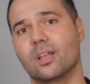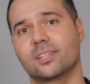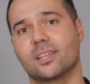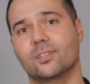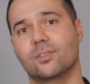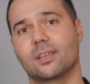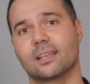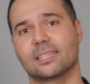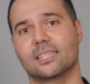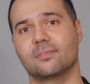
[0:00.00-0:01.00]
Britain in two
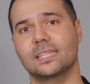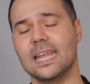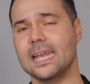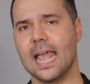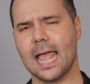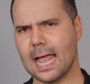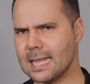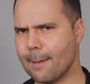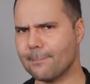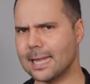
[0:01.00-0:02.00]
thousand seventeen and
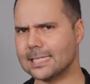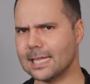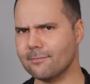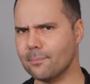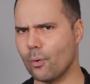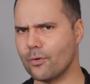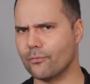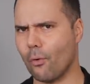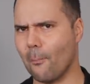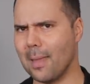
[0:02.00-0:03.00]
yet paid seven point
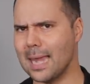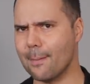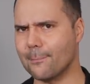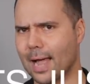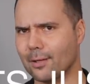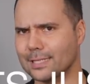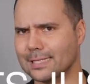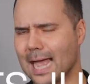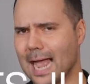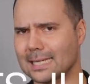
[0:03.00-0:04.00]
four million pounds in
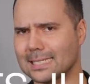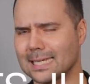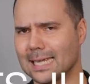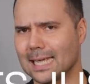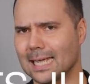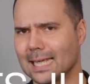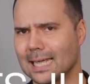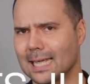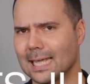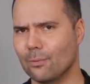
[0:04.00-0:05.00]
tax.
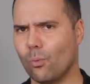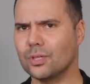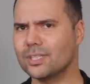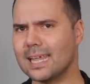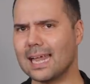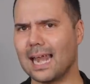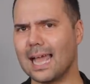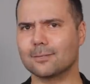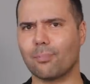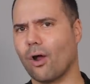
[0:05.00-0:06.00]
Was Nick
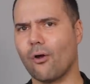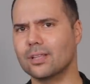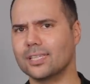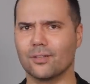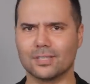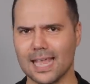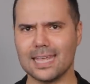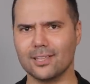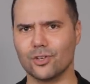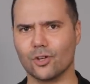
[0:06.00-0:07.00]
Clegg's priority on
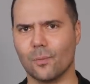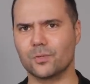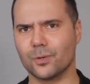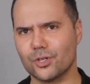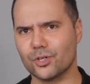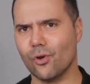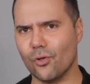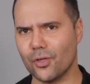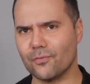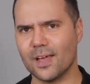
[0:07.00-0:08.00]
taking the job to ensure
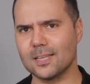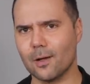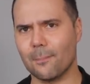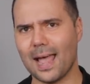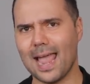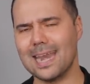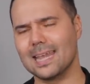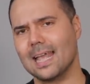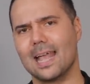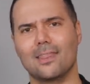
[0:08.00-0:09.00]
that Facebook
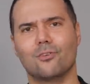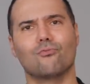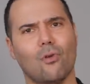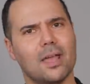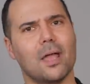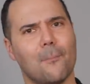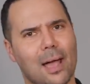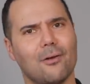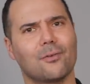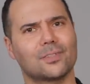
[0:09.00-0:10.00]
paid the right
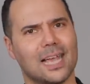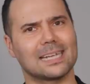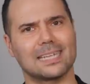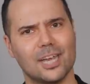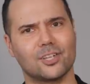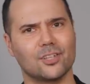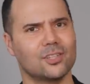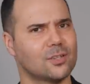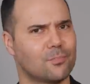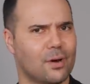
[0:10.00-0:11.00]
amount of taxation
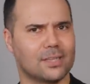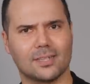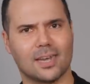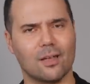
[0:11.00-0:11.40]
to Britain and